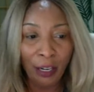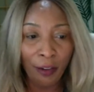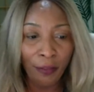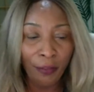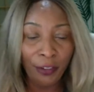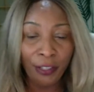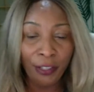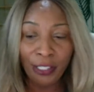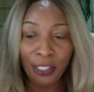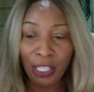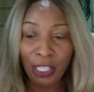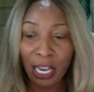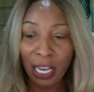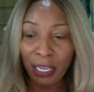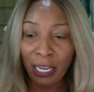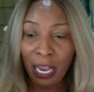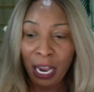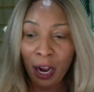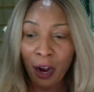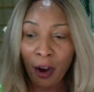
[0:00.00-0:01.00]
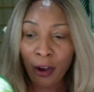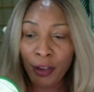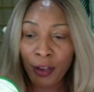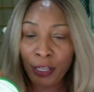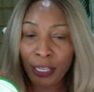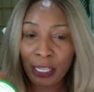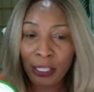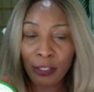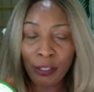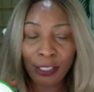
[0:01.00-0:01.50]
aloe vera gel or
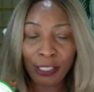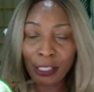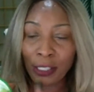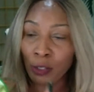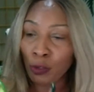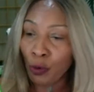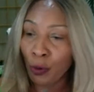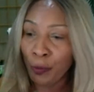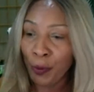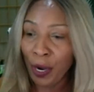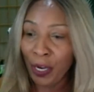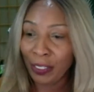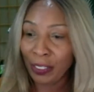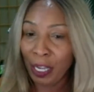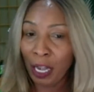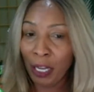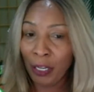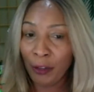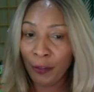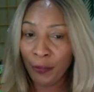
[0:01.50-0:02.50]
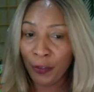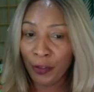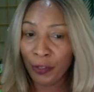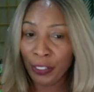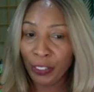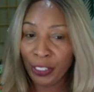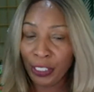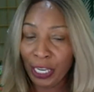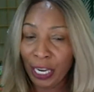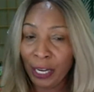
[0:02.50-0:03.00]
you can use a store-bought aloe
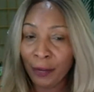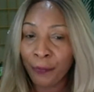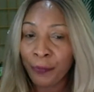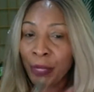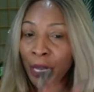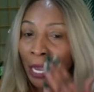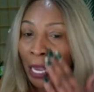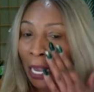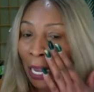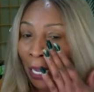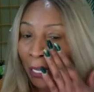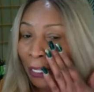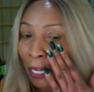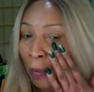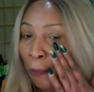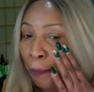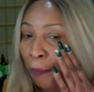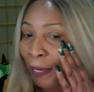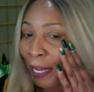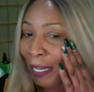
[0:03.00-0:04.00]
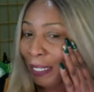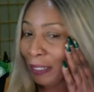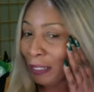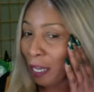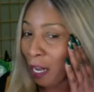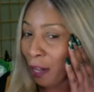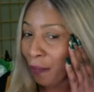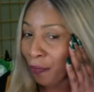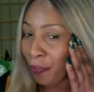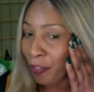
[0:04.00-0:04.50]
vera gel and apply it
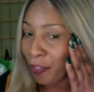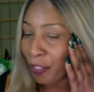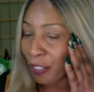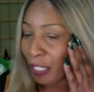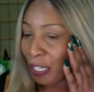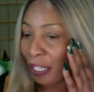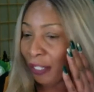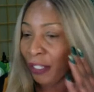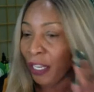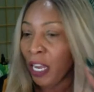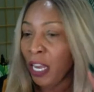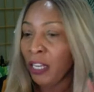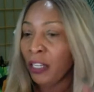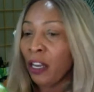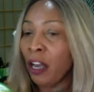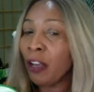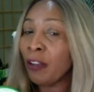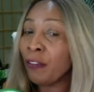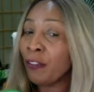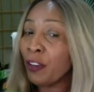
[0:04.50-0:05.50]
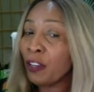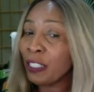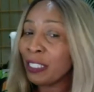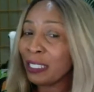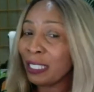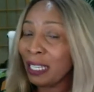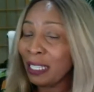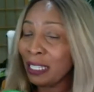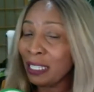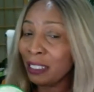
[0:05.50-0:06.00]
on the skin. Now, if your
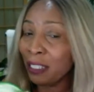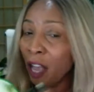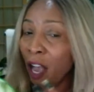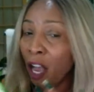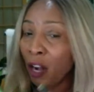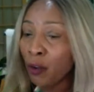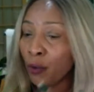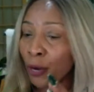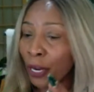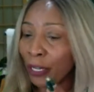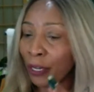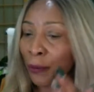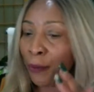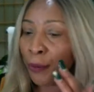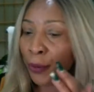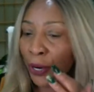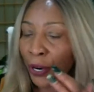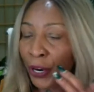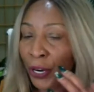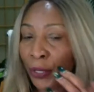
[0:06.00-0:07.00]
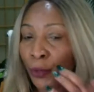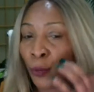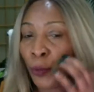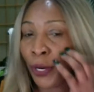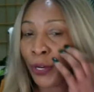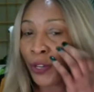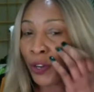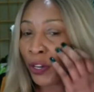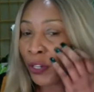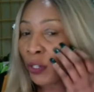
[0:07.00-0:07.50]
skin is already burned
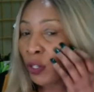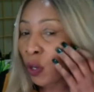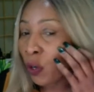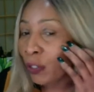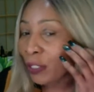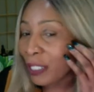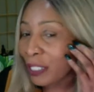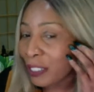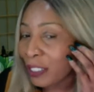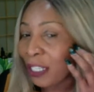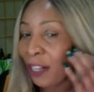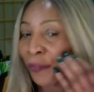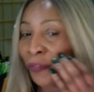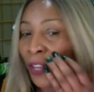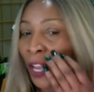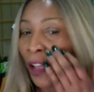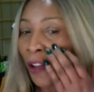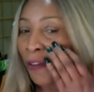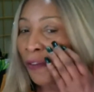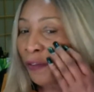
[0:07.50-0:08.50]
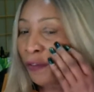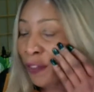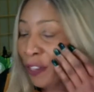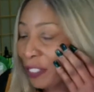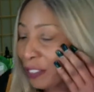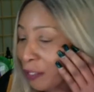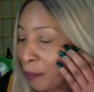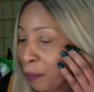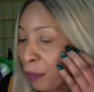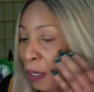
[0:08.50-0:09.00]
where you're noticing
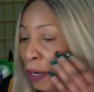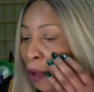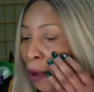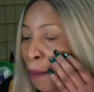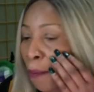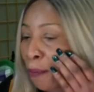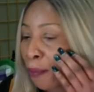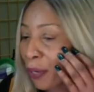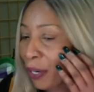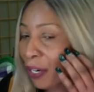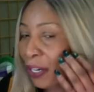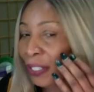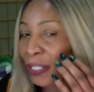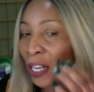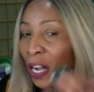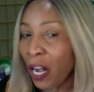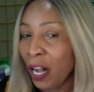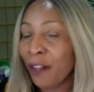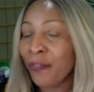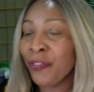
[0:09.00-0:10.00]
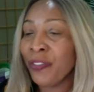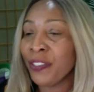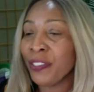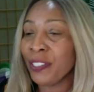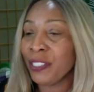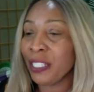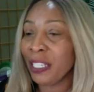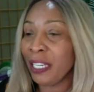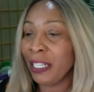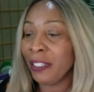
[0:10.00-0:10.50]
visible burn on the
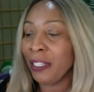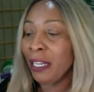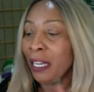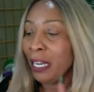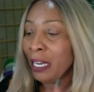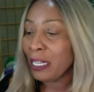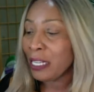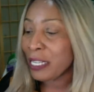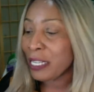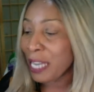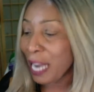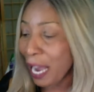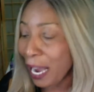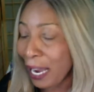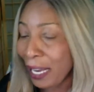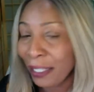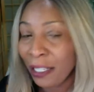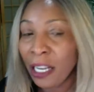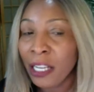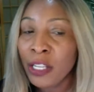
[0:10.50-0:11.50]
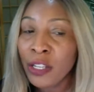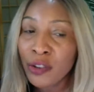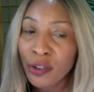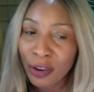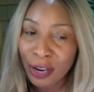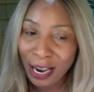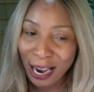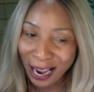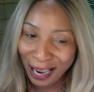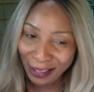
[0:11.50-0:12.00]
skin, then you
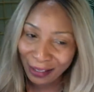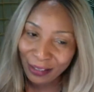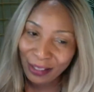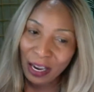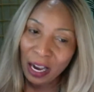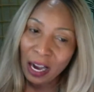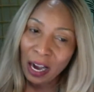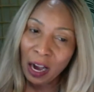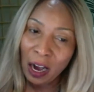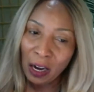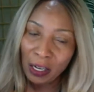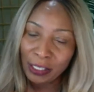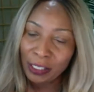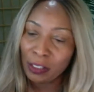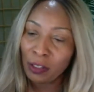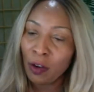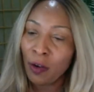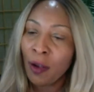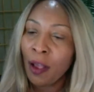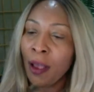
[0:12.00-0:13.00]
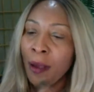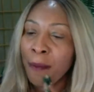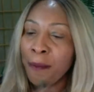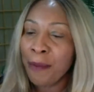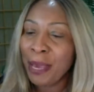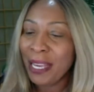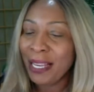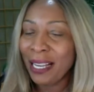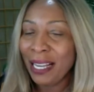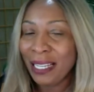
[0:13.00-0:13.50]
gotta also
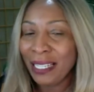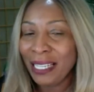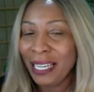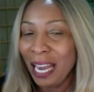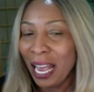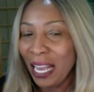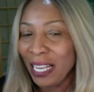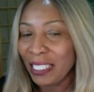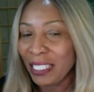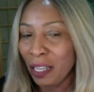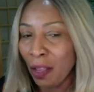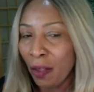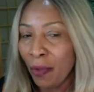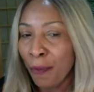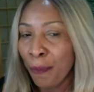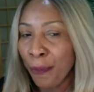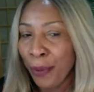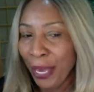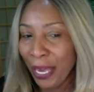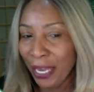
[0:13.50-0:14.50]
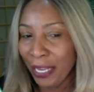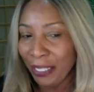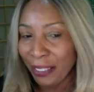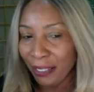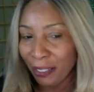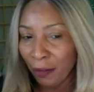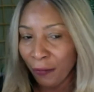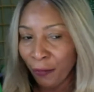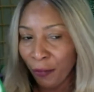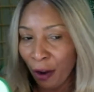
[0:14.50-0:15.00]
make a nice uh,
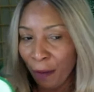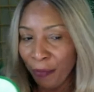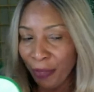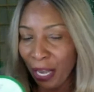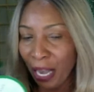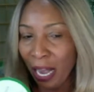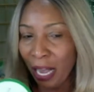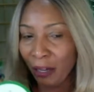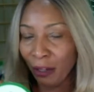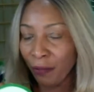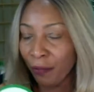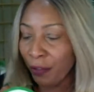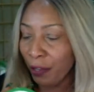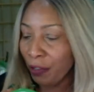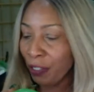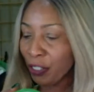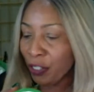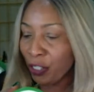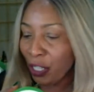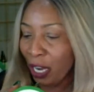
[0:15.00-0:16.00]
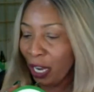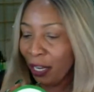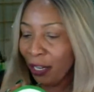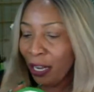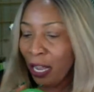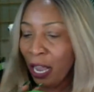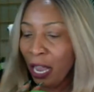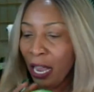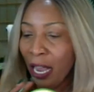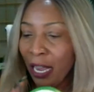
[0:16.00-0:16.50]
paste from the aloe vera
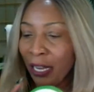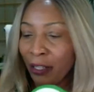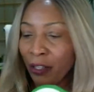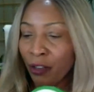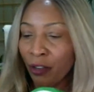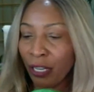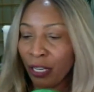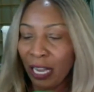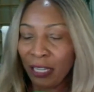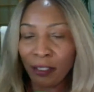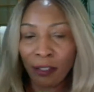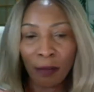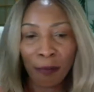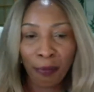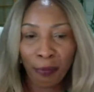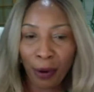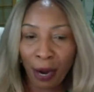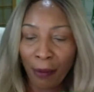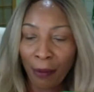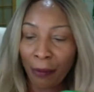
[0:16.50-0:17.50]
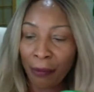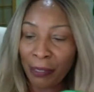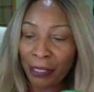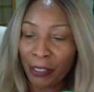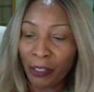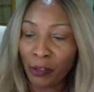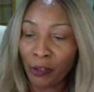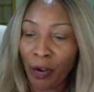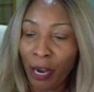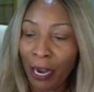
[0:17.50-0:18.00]
gel, and you can
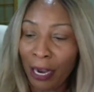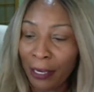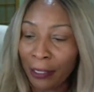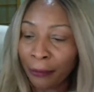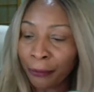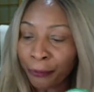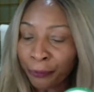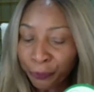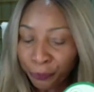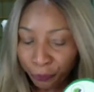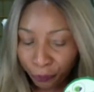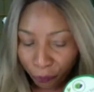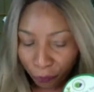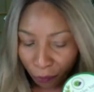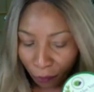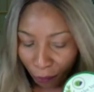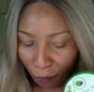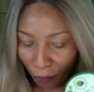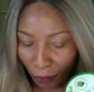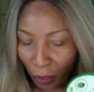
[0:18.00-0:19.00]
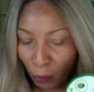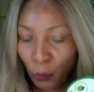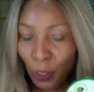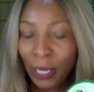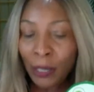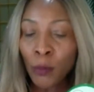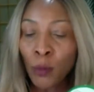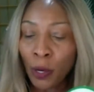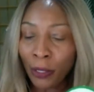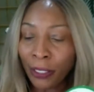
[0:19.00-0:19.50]
probably try
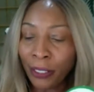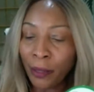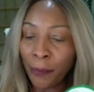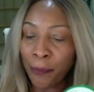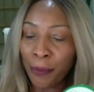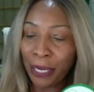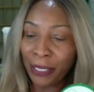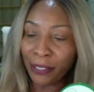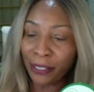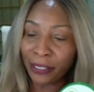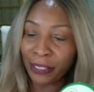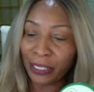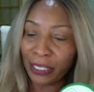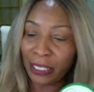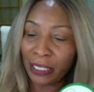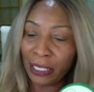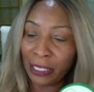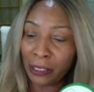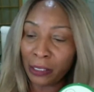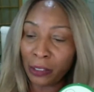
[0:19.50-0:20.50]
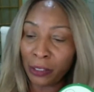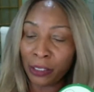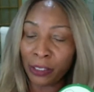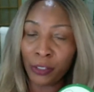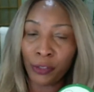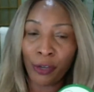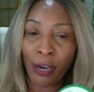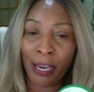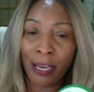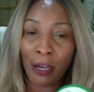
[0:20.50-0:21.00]
well, one of the better thing you
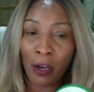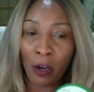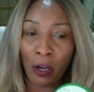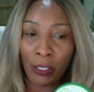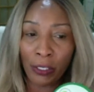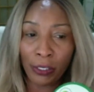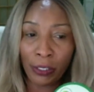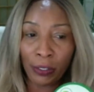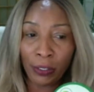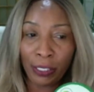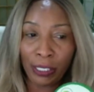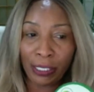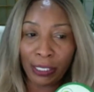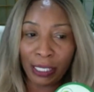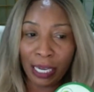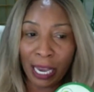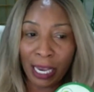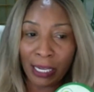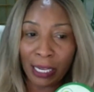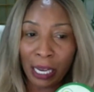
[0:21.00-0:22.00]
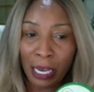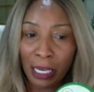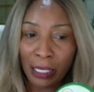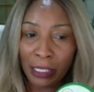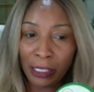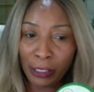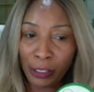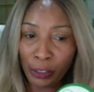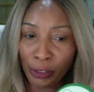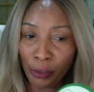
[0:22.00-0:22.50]
could try also is like
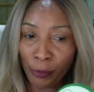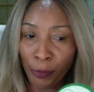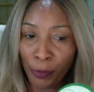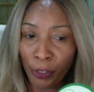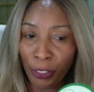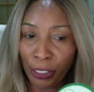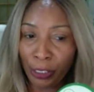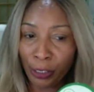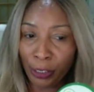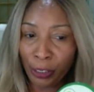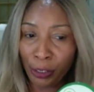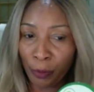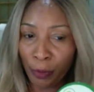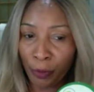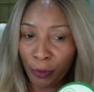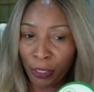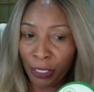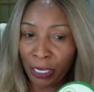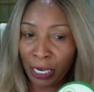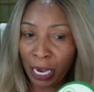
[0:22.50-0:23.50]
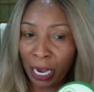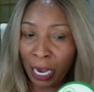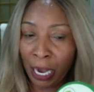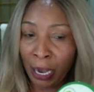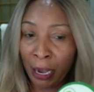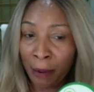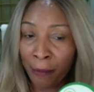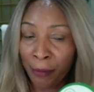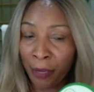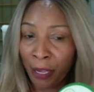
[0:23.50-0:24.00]
the Khichi Beauty turmeric
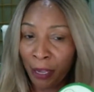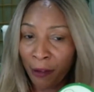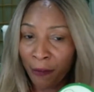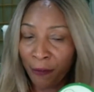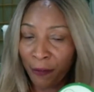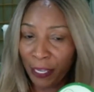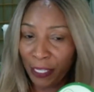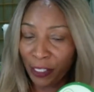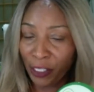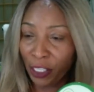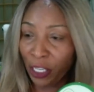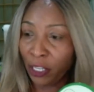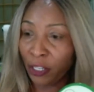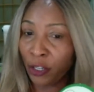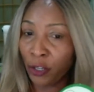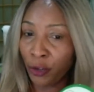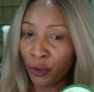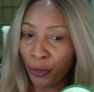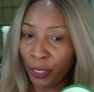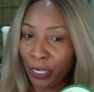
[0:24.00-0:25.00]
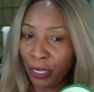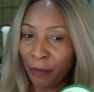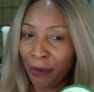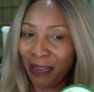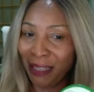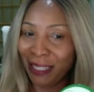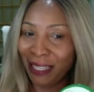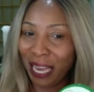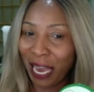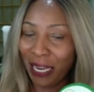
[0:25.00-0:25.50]
um, facial cream.
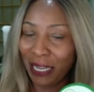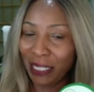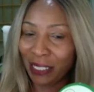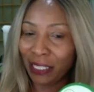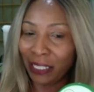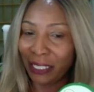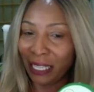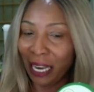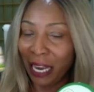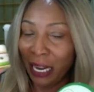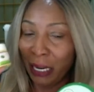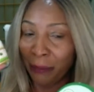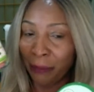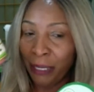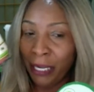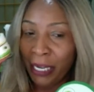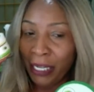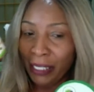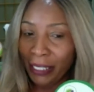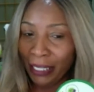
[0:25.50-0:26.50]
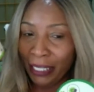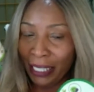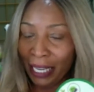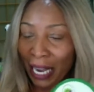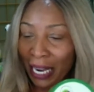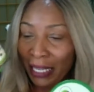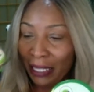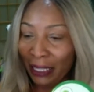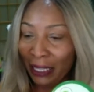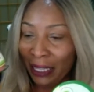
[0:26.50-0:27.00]
That is going to help to
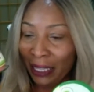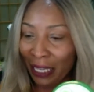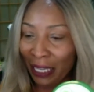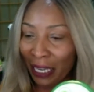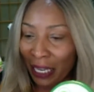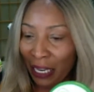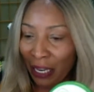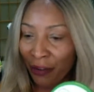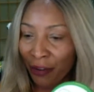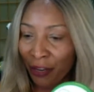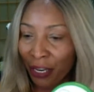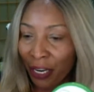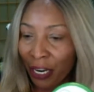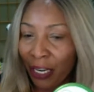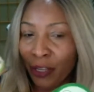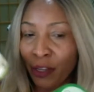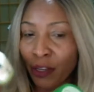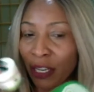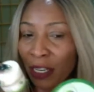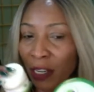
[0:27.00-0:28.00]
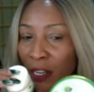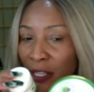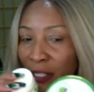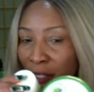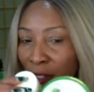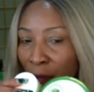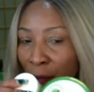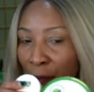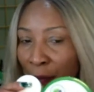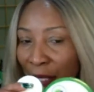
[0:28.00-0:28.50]
lighten the area. You can
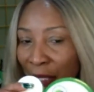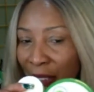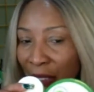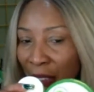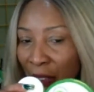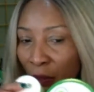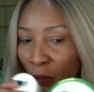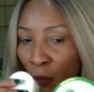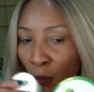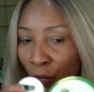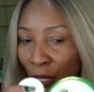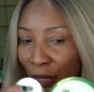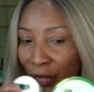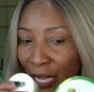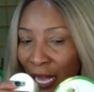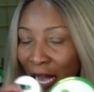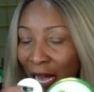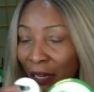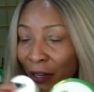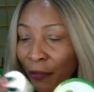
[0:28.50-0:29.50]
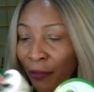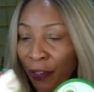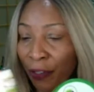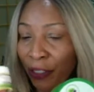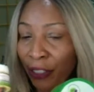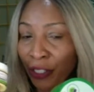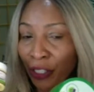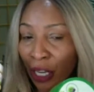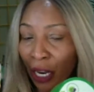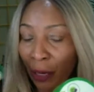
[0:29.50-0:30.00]
also mix it with the aloe
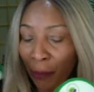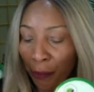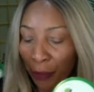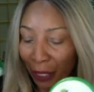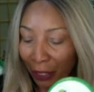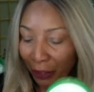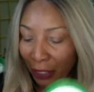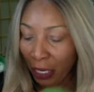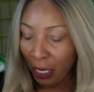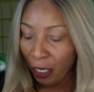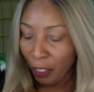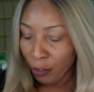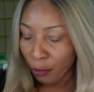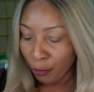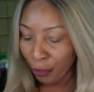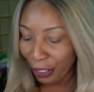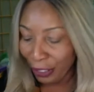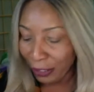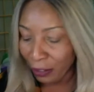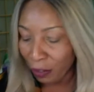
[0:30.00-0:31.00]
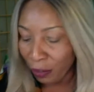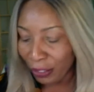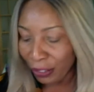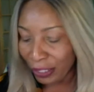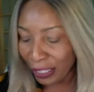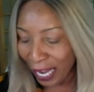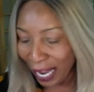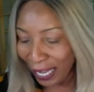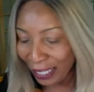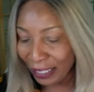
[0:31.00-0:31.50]
vera gel, but you really
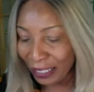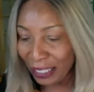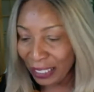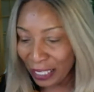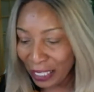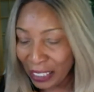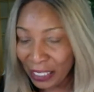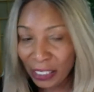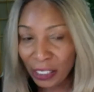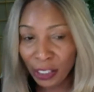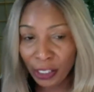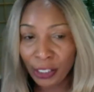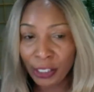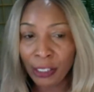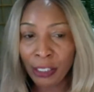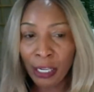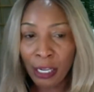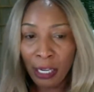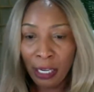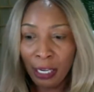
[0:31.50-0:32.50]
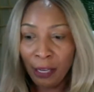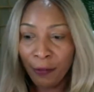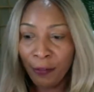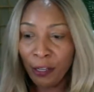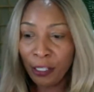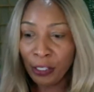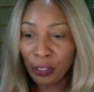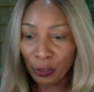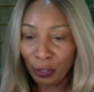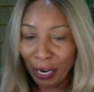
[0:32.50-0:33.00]
do not need to if
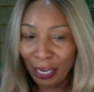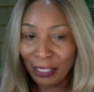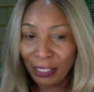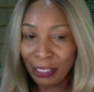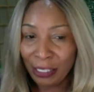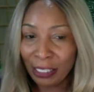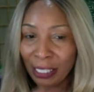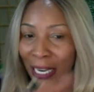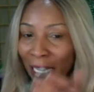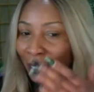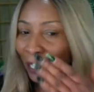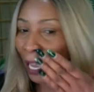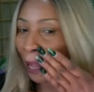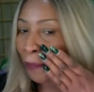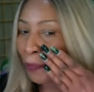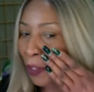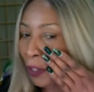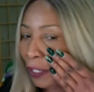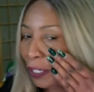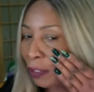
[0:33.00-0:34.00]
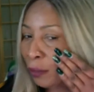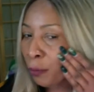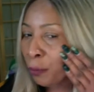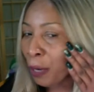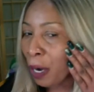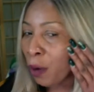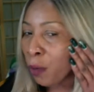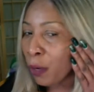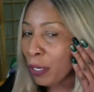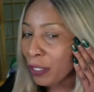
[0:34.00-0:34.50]
you're trying to get, I'm talking
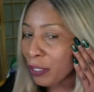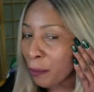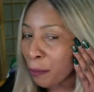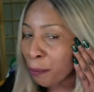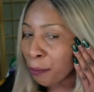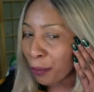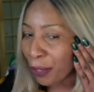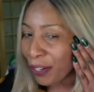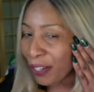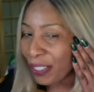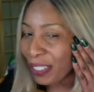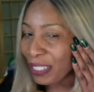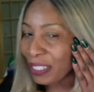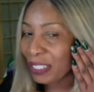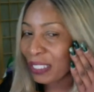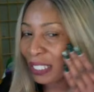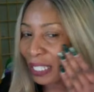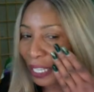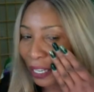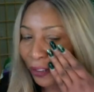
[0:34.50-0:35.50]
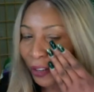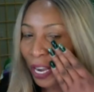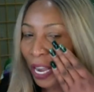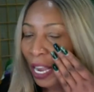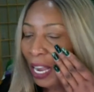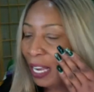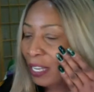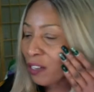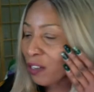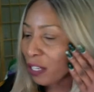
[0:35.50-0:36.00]
about when the burn is there
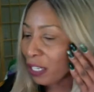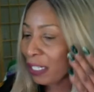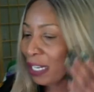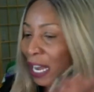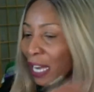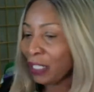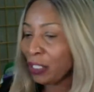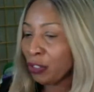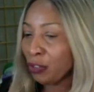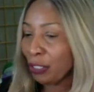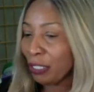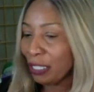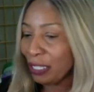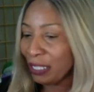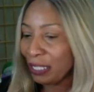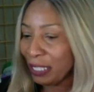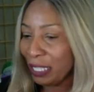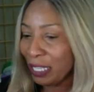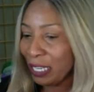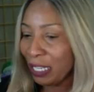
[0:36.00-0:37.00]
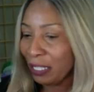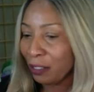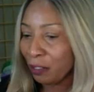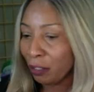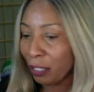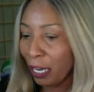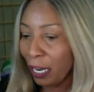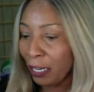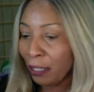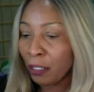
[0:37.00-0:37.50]
and you can actually see it.
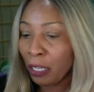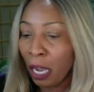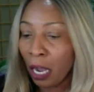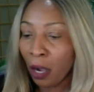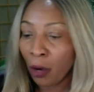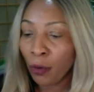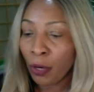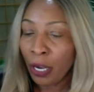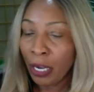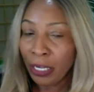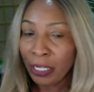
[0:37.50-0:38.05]
Okay. Now,